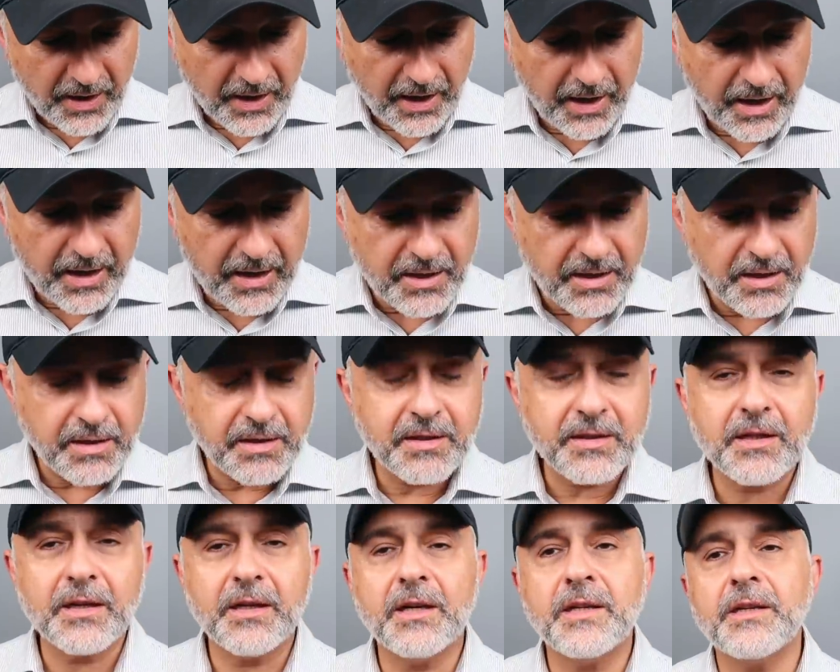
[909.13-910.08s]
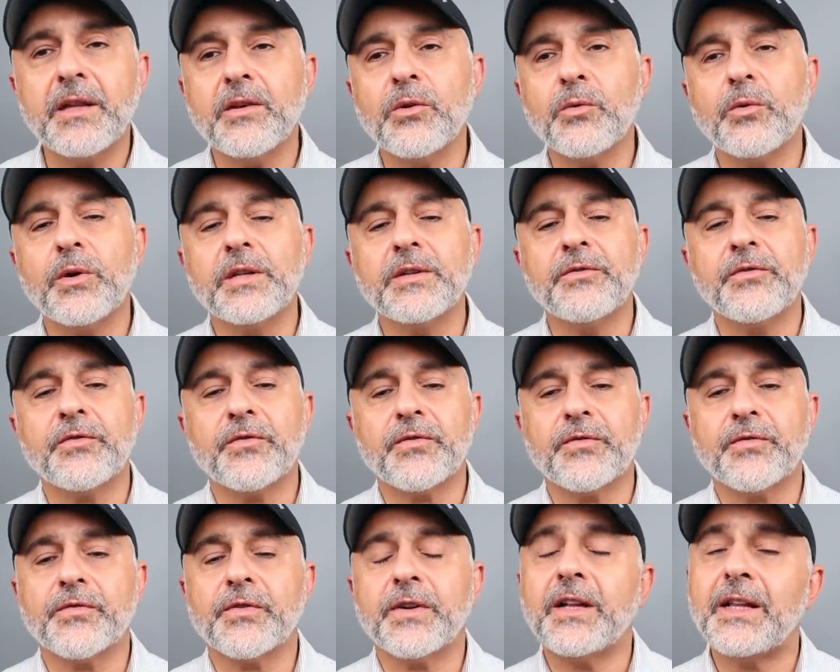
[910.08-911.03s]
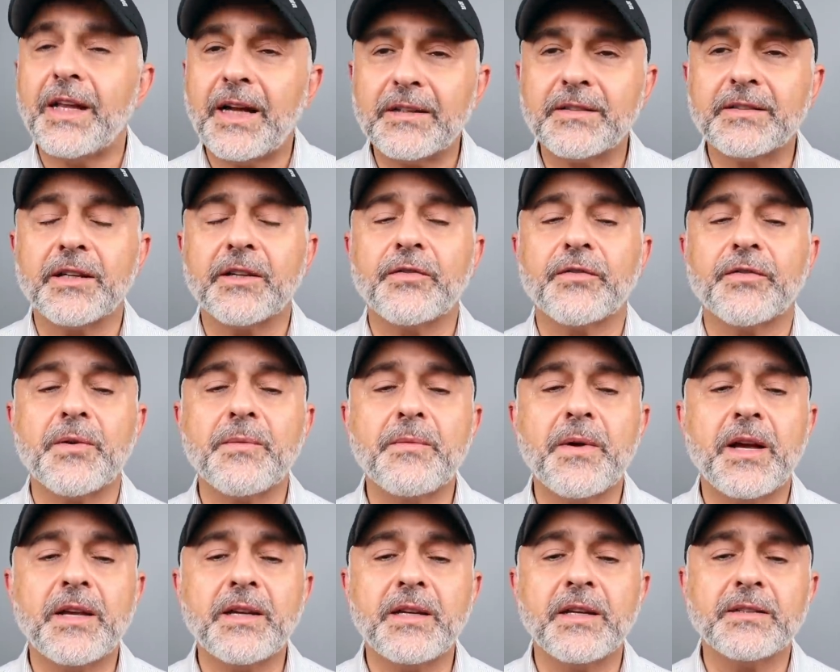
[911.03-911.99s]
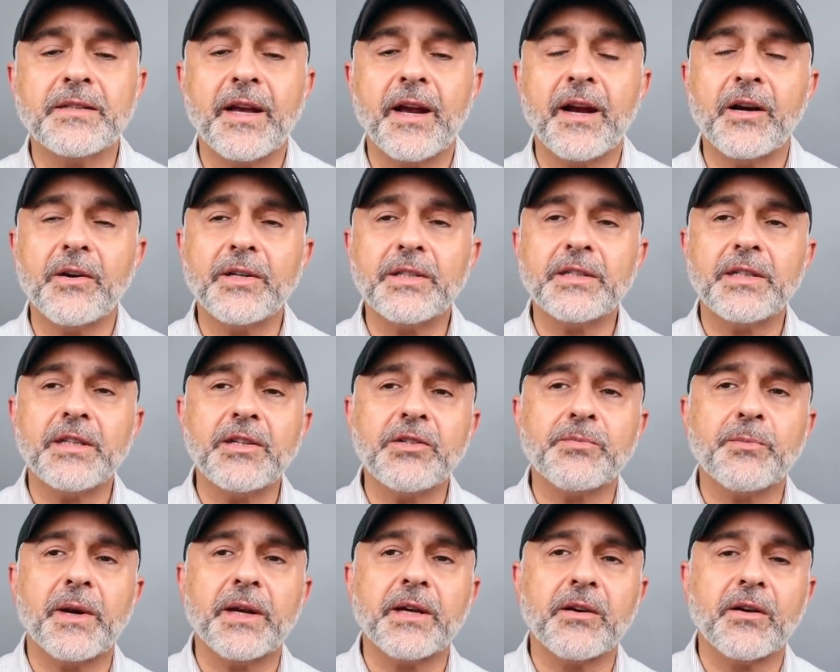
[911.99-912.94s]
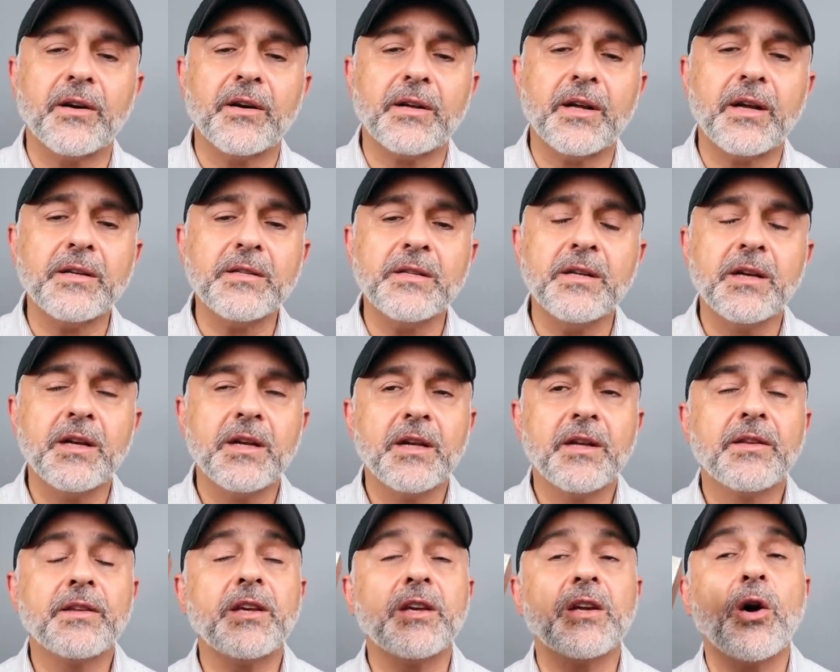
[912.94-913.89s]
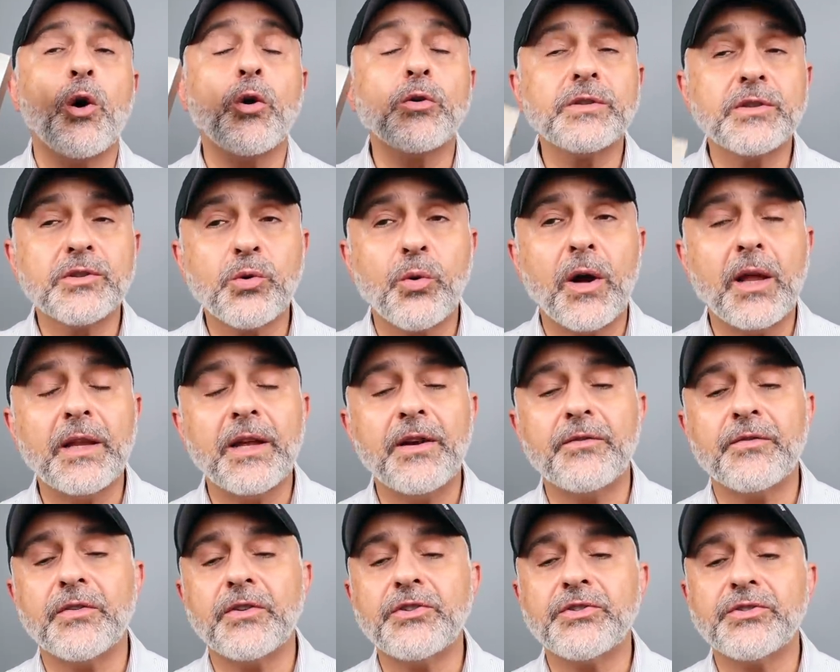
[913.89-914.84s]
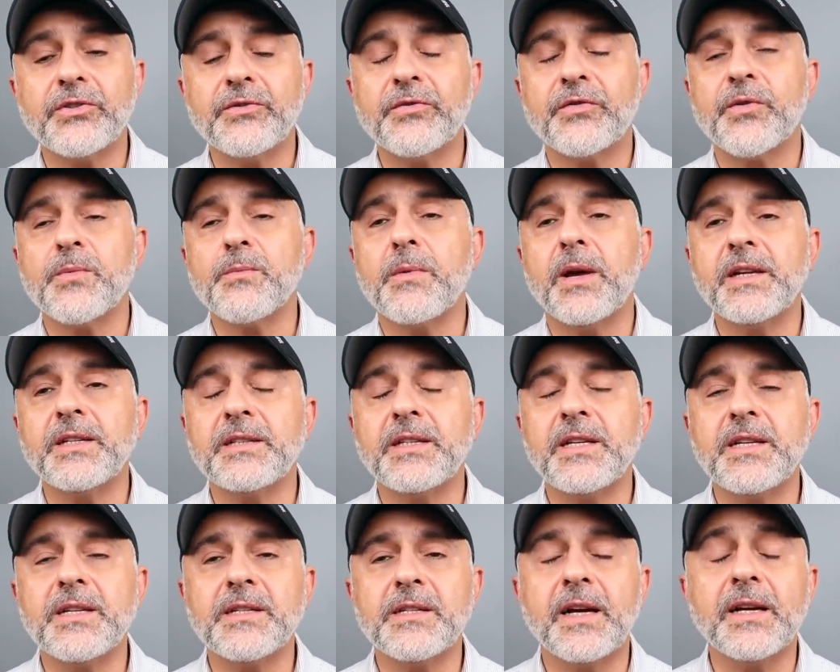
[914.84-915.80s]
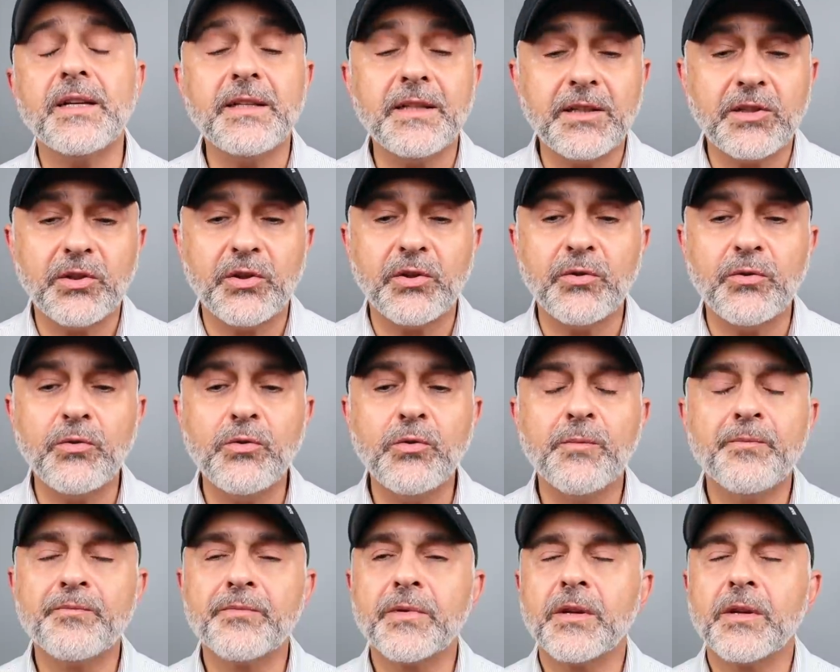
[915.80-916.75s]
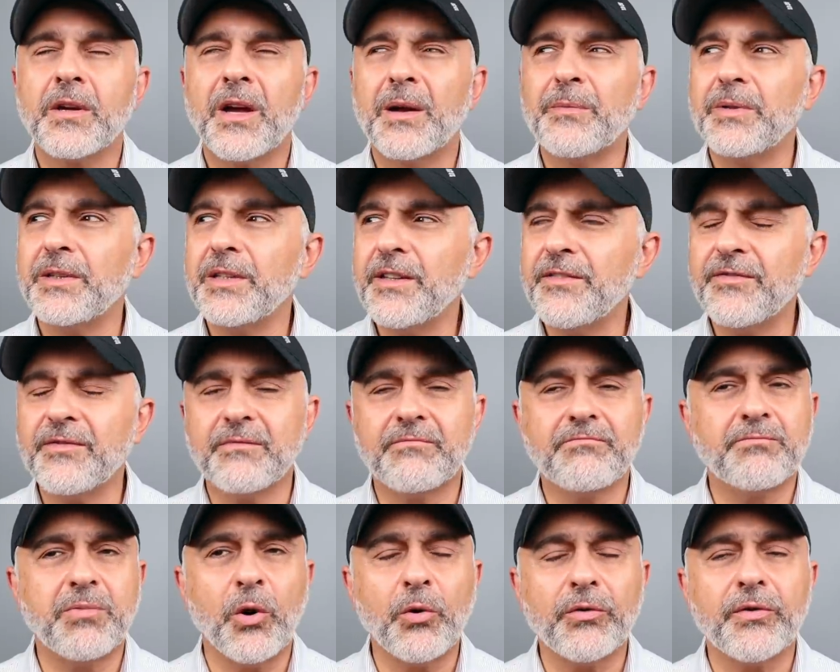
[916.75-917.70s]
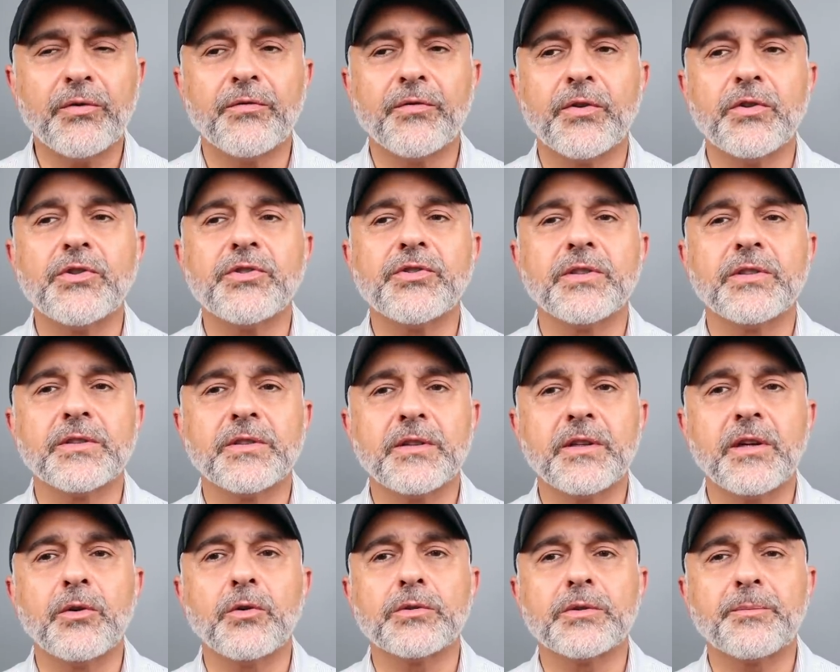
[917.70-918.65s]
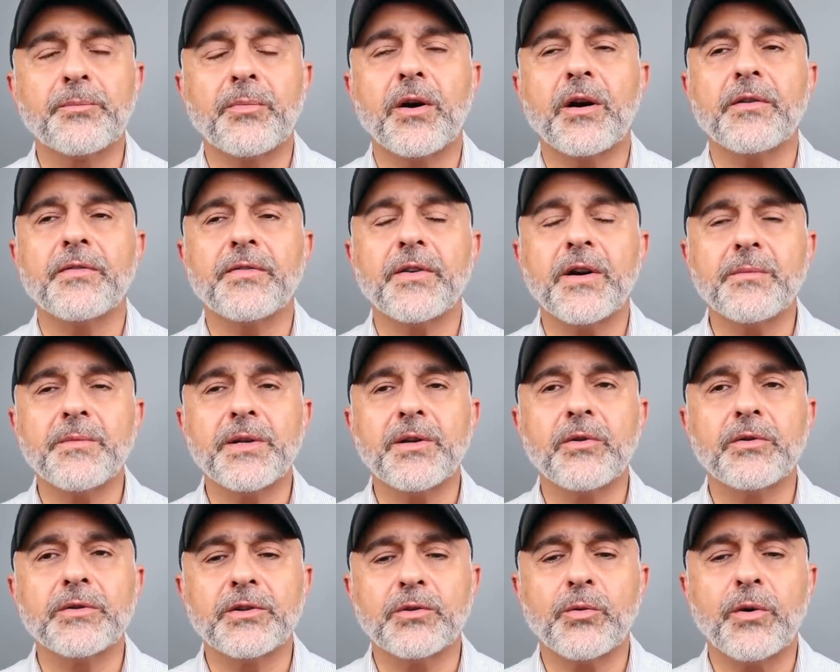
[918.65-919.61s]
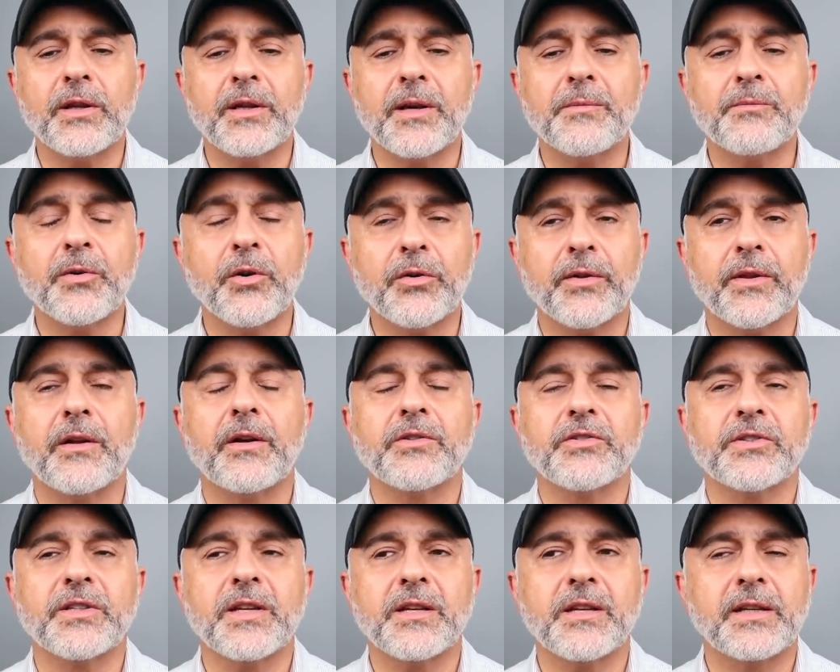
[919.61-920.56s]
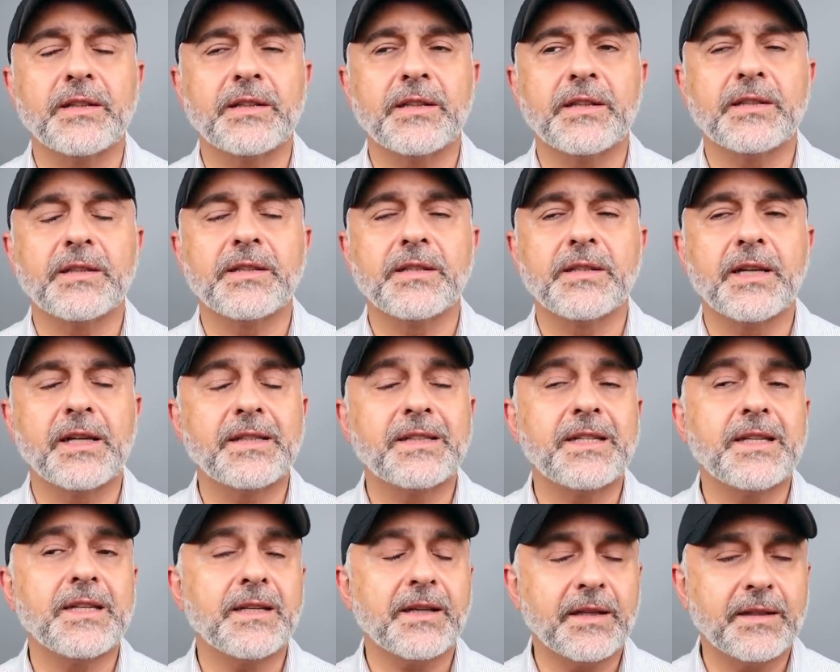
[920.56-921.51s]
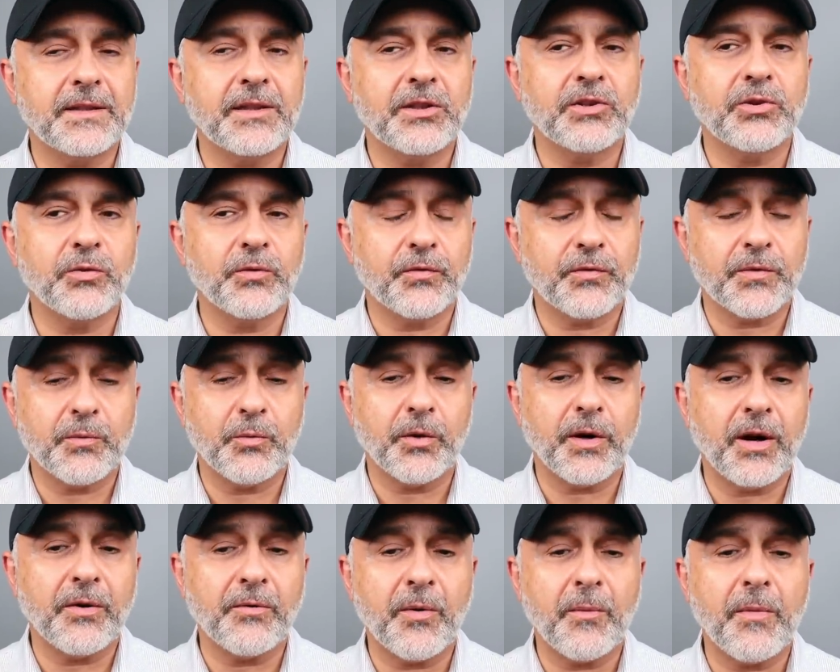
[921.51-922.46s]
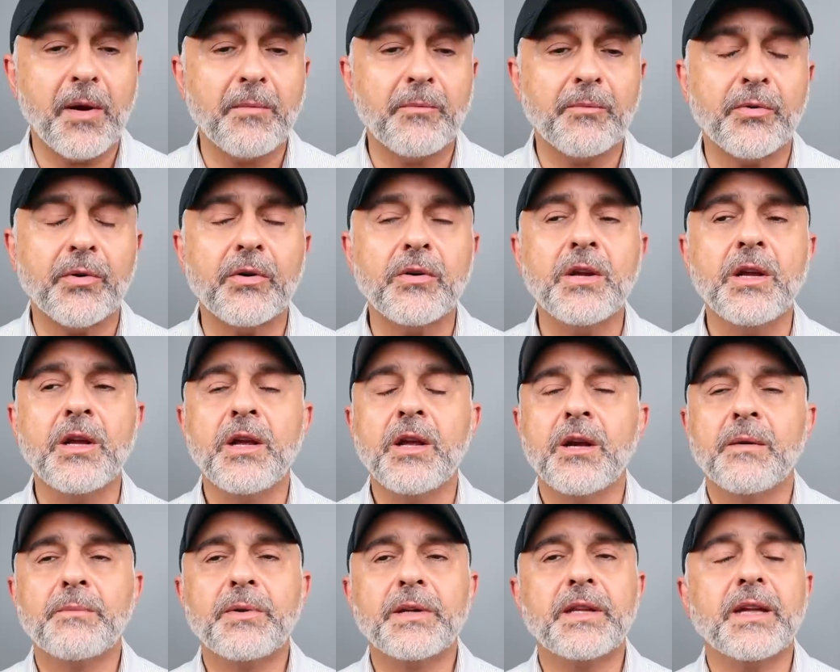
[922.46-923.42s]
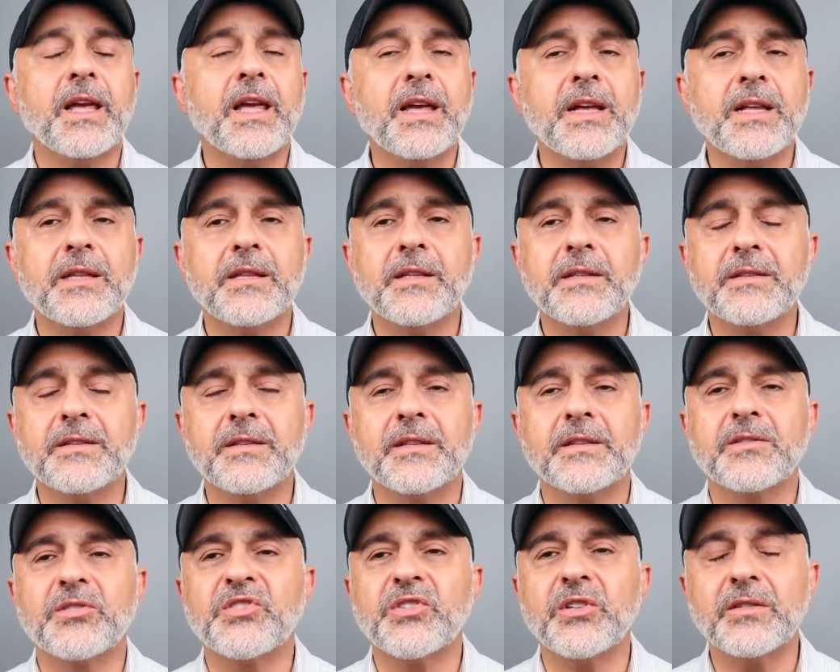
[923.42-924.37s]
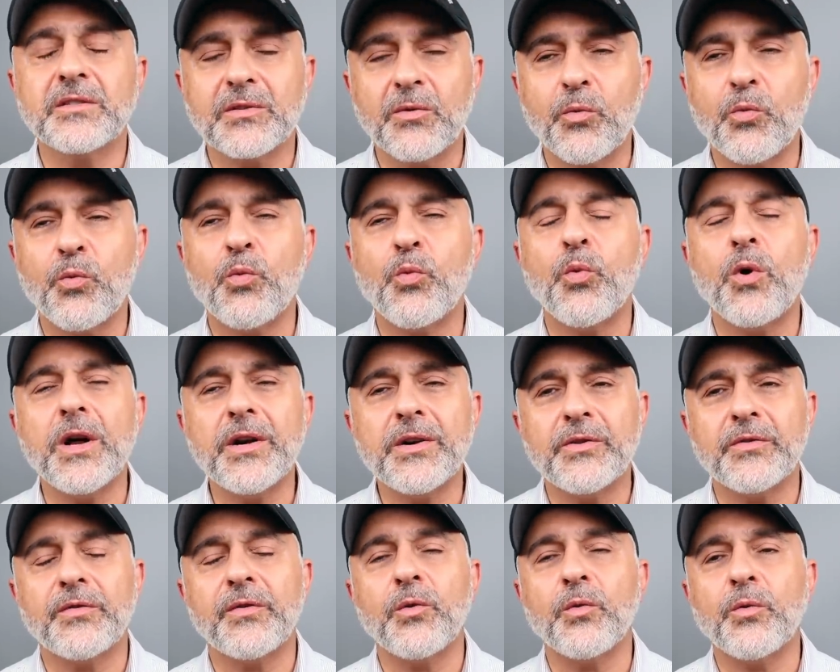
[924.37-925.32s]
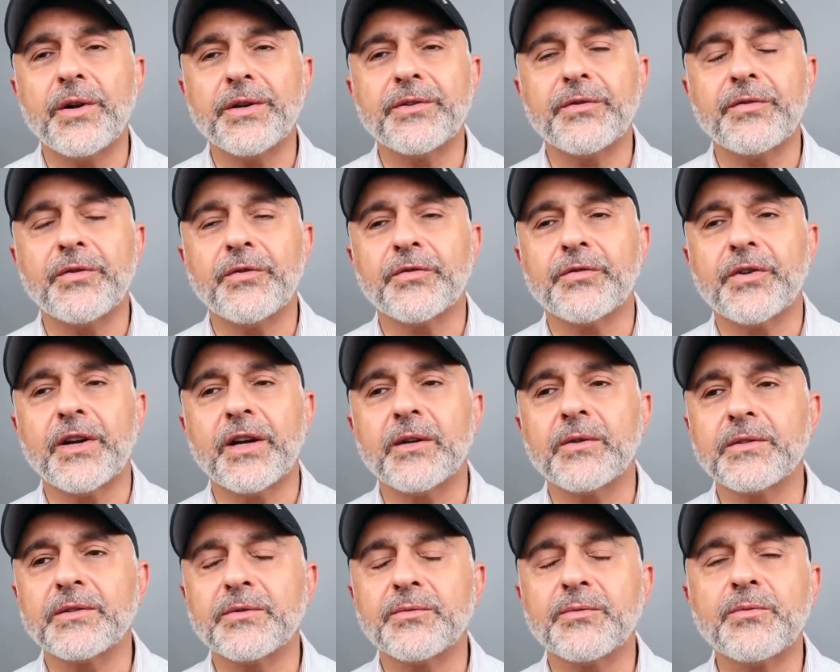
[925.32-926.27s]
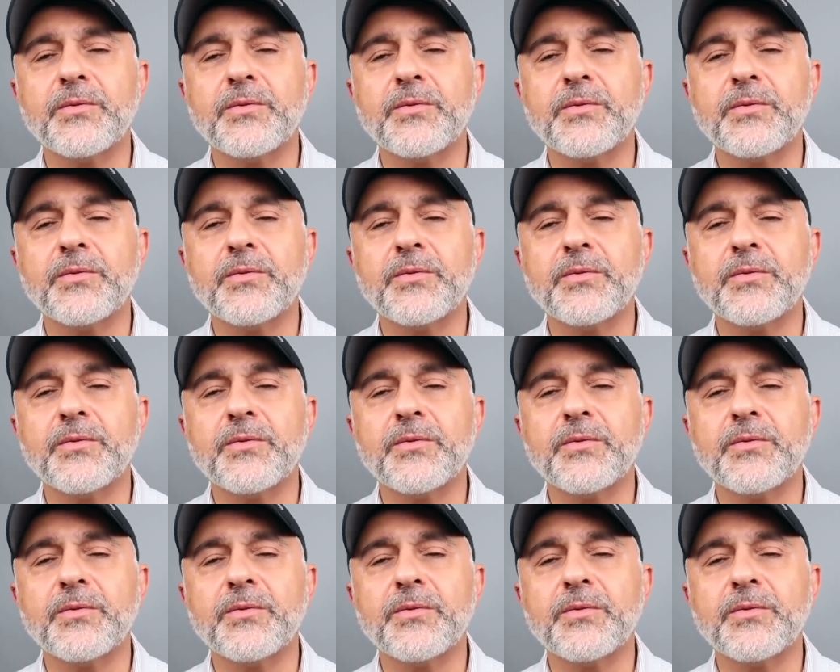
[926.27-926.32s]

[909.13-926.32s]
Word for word: And another one, classic for men, it's Heritage by Guerlain, the Eau de Toilette version from 1992. I believe both versions, uh, Eau de Parfum and Eau de Toilette, both launched in 90, 1992 from what I remember. But again, this is just a wonderful, wonderful fragrance.